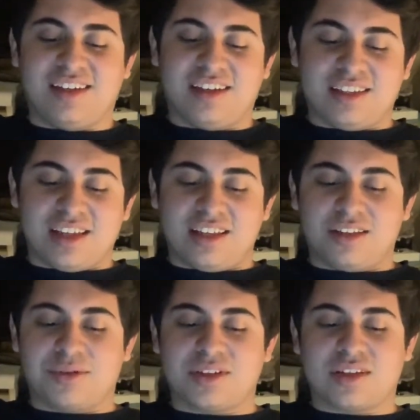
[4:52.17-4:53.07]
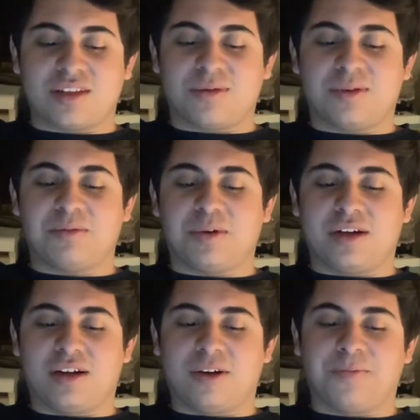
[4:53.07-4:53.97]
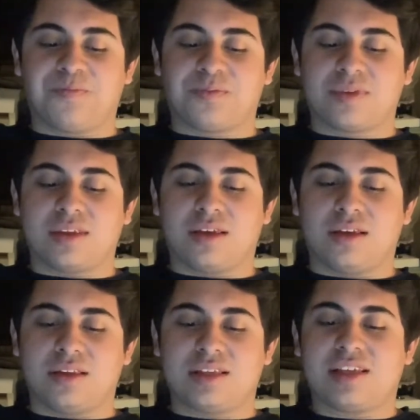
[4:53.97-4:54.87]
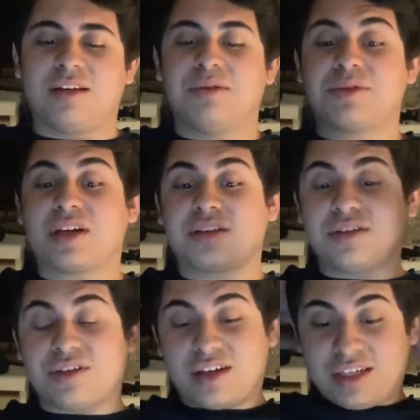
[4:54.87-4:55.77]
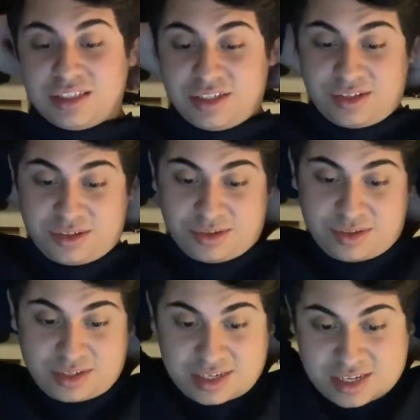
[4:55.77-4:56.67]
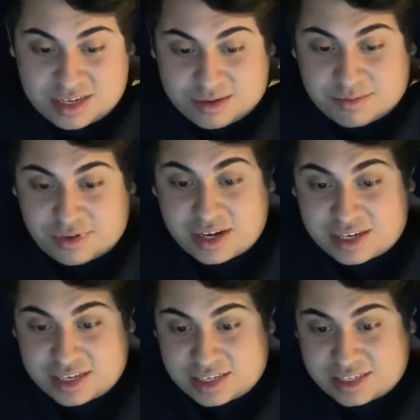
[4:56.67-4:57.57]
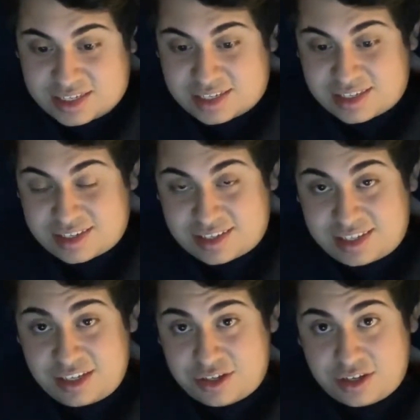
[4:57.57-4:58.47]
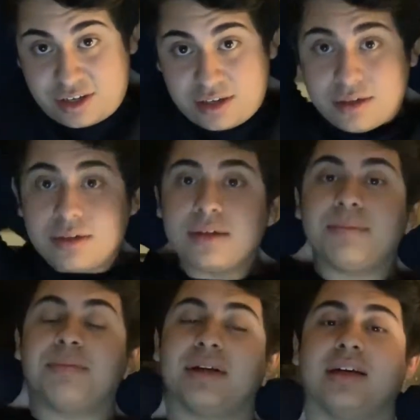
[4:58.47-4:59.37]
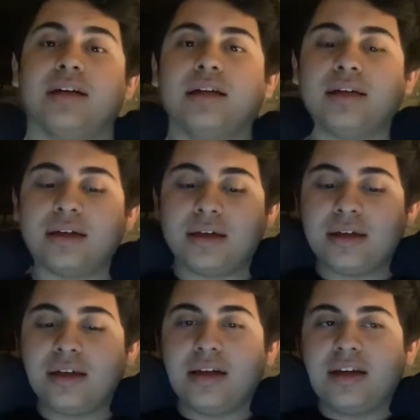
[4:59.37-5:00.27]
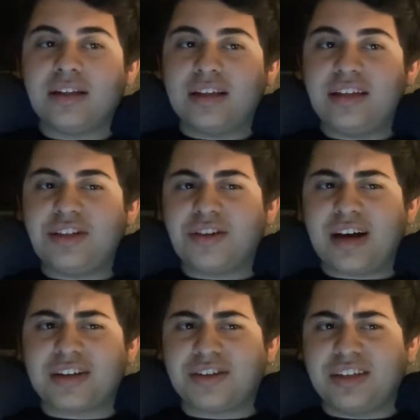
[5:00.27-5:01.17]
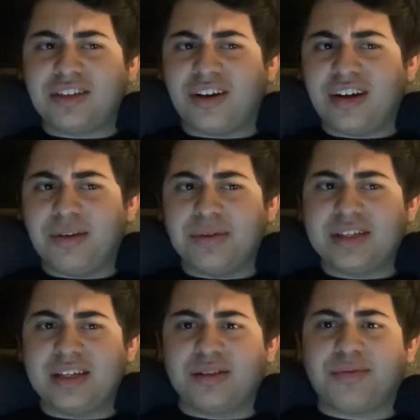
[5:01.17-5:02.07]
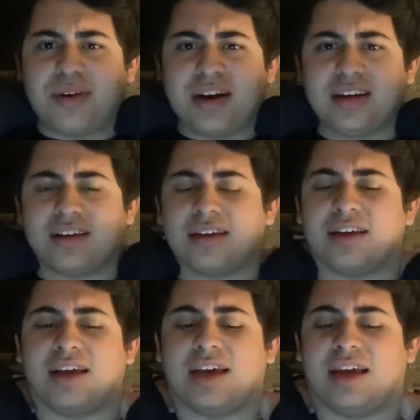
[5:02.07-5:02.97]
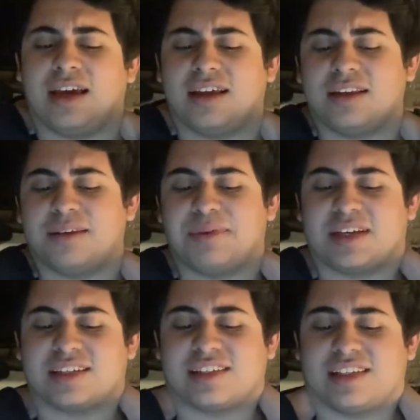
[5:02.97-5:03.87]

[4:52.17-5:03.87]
And then there was this other one where this kid who was actually trying to prank his teacher, but the teacher actually thought it was his friend, and because of